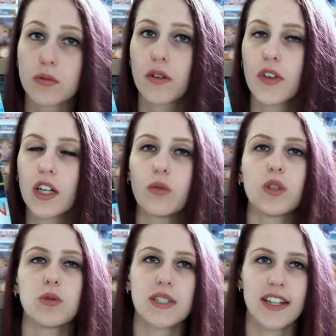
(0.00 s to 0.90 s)
revealed,
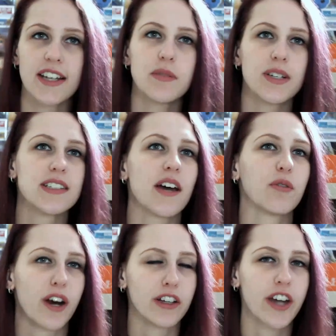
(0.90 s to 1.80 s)
which was nice because that
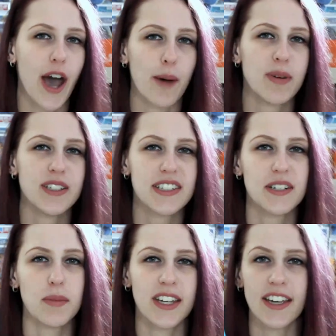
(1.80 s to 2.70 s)
rarely happens to
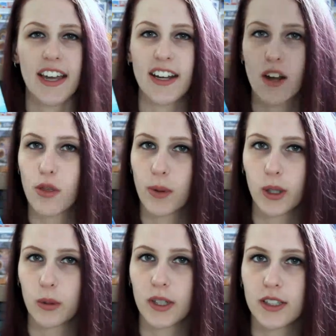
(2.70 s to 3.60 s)
me in
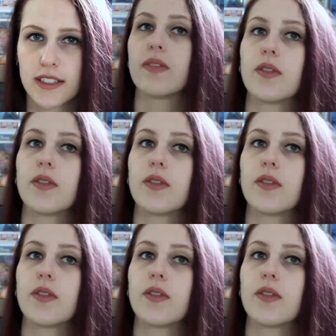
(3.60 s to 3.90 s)
thriller books.